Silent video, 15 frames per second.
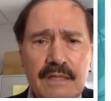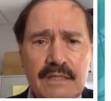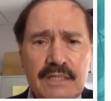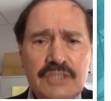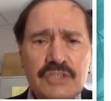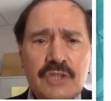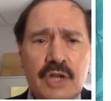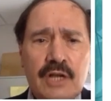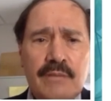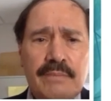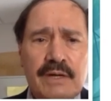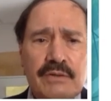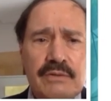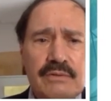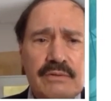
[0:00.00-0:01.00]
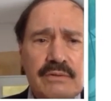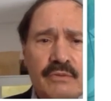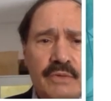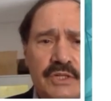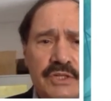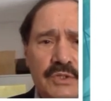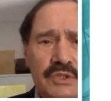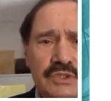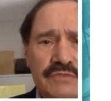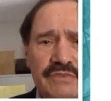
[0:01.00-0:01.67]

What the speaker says: Let's talk about the reduced